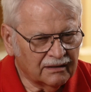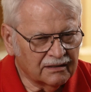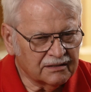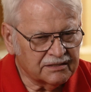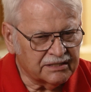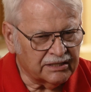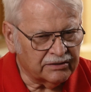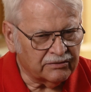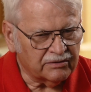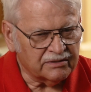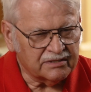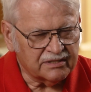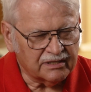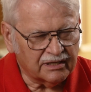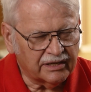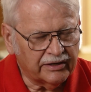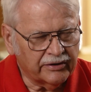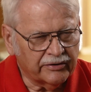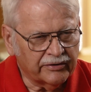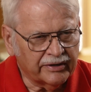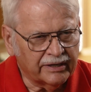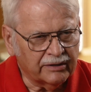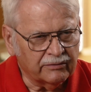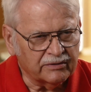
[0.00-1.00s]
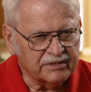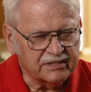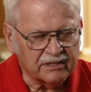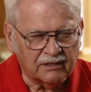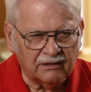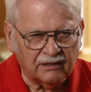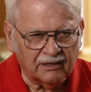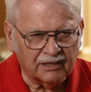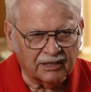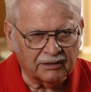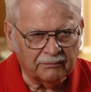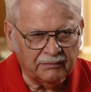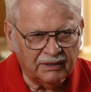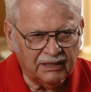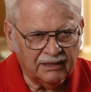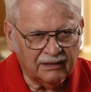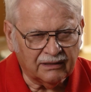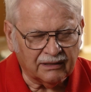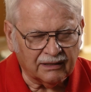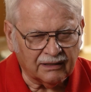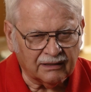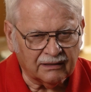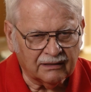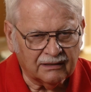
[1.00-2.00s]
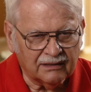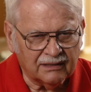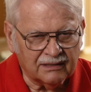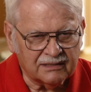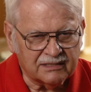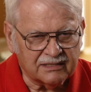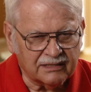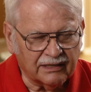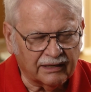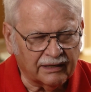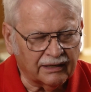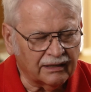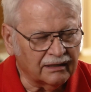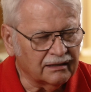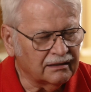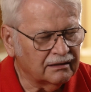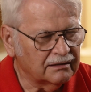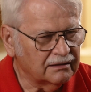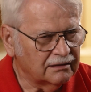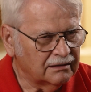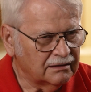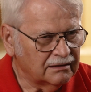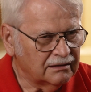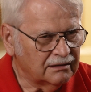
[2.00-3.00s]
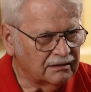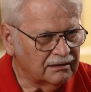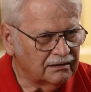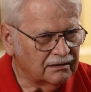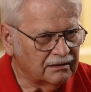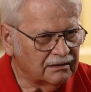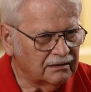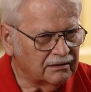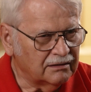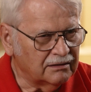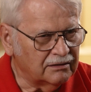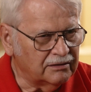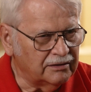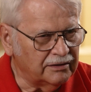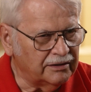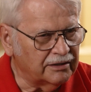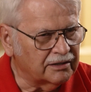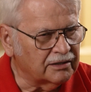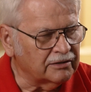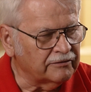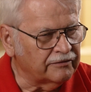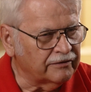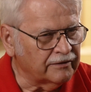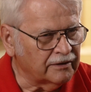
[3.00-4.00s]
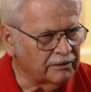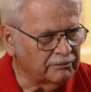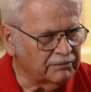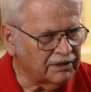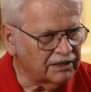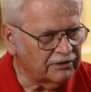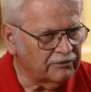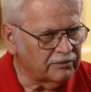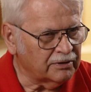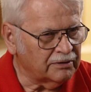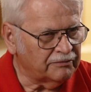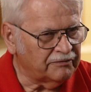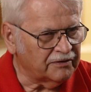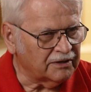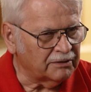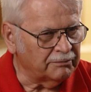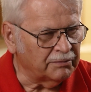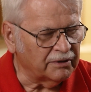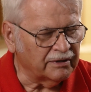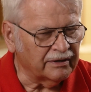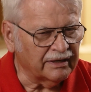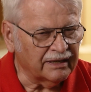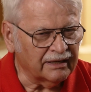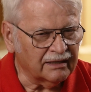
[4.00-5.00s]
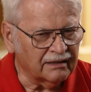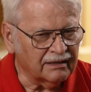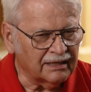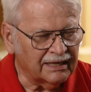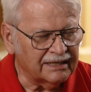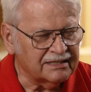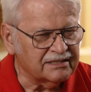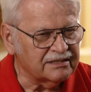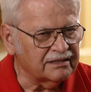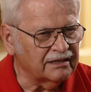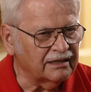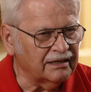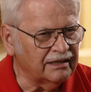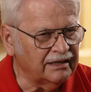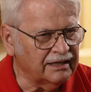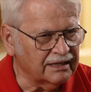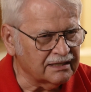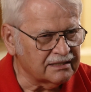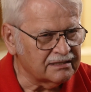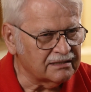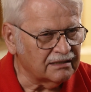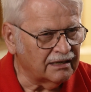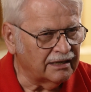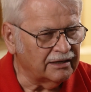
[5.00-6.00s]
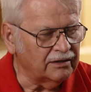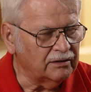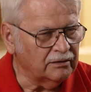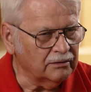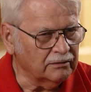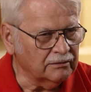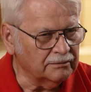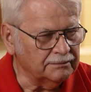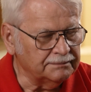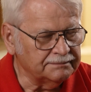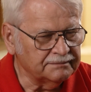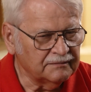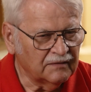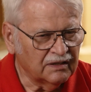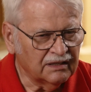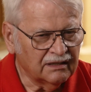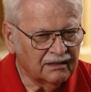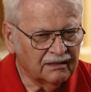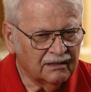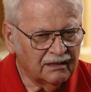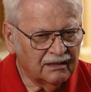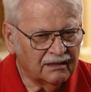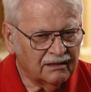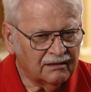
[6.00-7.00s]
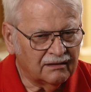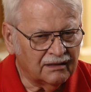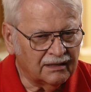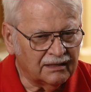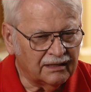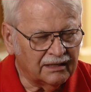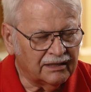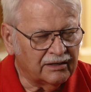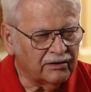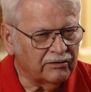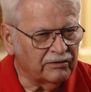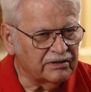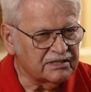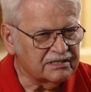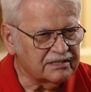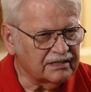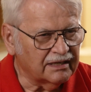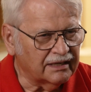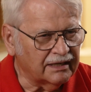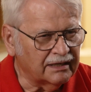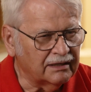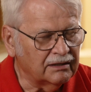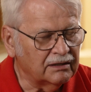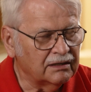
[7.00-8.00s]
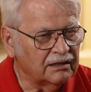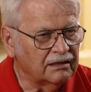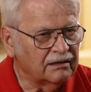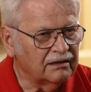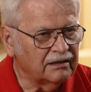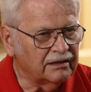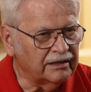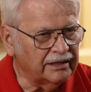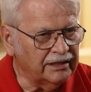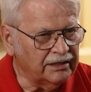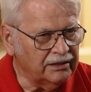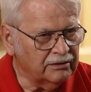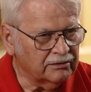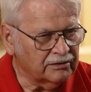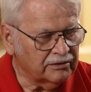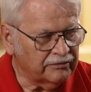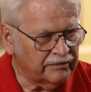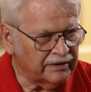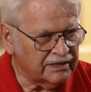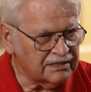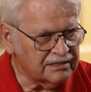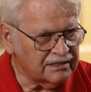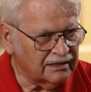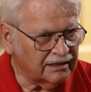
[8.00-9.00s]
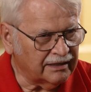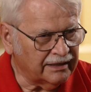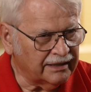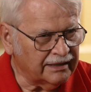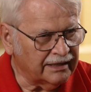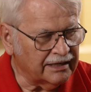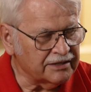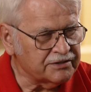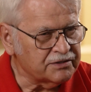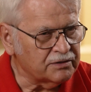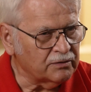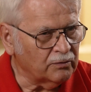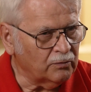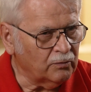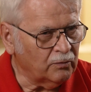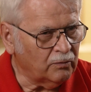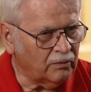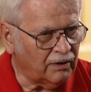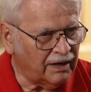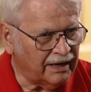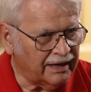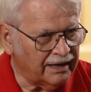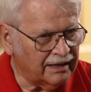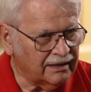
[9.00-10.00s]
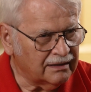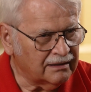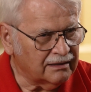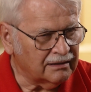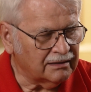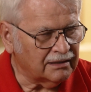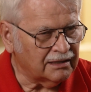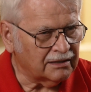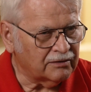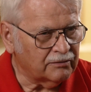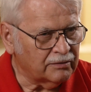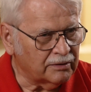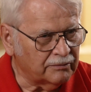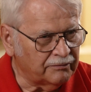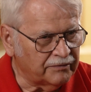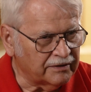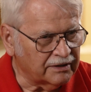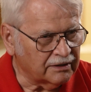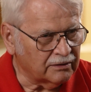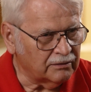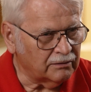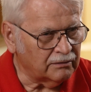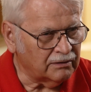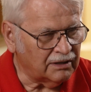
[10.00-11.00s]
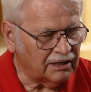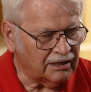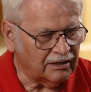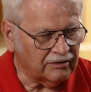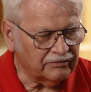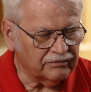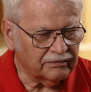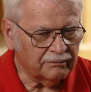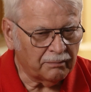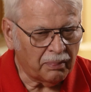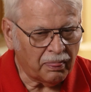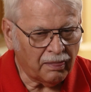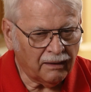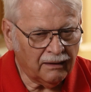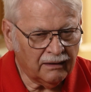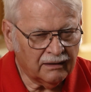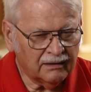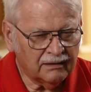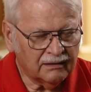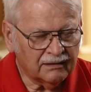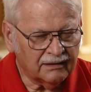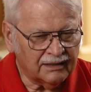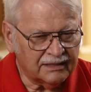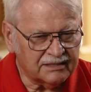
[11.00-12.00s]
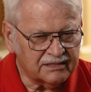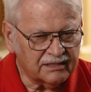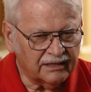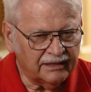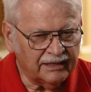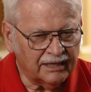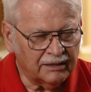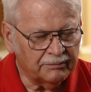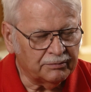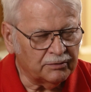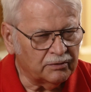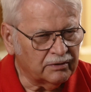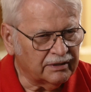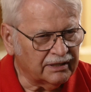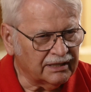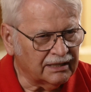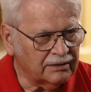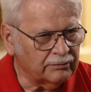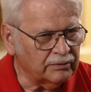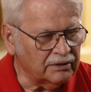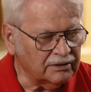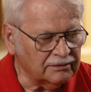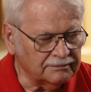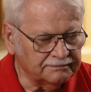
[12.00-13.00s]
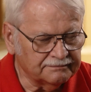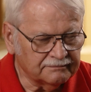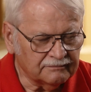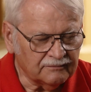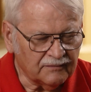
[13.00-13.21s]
Central Security was calling me then and saying, Do you confirm that trip flare burning? And I'd say, Yes, I do. Then they'd always say, can you investigate as to why did that tripwire go off? And I'd say, yep, okay, I will.